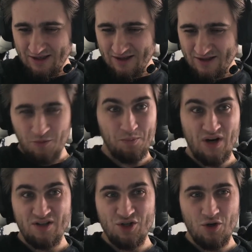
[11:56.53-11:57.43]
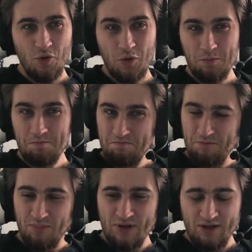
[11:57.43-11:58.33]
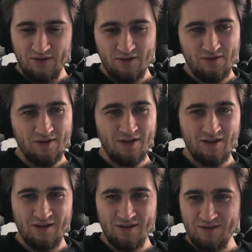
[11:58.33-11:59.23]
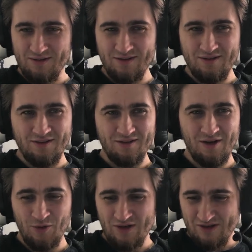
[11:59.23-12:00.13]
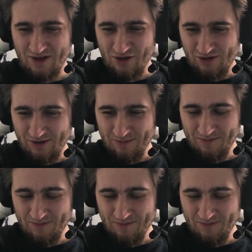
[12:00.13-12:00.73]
So part joke, part how it is actually.